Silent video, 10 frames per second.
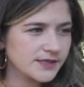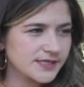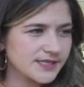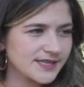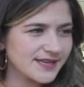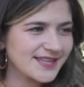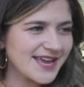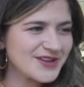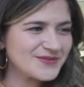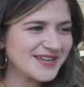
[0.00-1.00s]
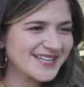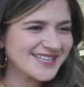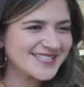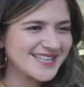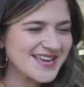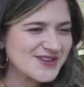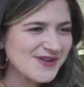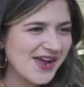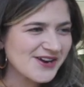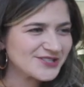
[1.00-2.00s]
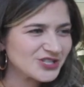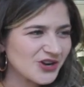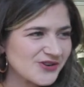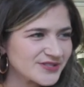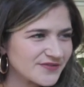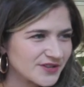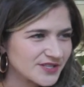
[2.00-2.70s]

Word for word: Let's see. Thank you, Nicholas. Thank you, Aaron Jones.